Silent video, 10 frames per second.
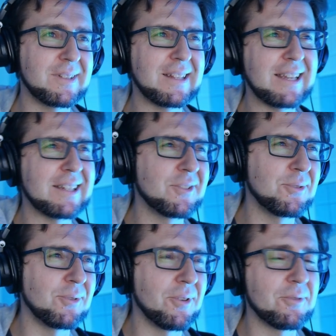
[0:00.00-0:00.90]
like in
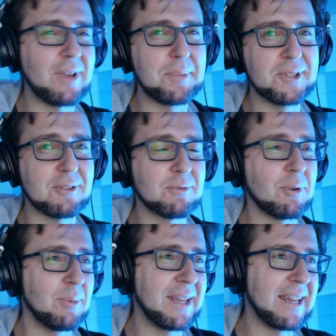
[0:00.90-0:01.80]
2 or 3 episodes where
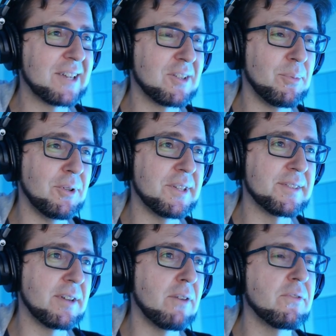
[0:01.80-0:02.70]
we can actually pull this off.